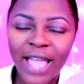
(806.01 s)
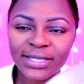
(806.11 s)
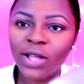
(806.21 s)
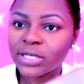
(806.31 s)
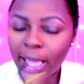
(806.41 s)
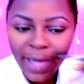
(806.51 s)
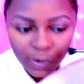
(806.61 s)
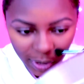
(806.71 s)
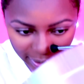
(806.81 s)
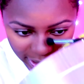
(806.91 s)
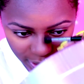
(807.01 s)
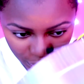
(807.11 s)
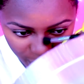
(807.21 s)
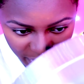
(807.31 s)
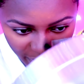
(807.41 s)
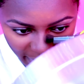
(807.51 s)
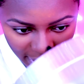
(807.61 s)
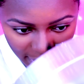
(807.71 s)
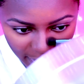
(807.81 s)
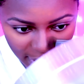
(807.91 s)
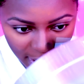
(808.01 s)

say all the time I don't want to do people makeup.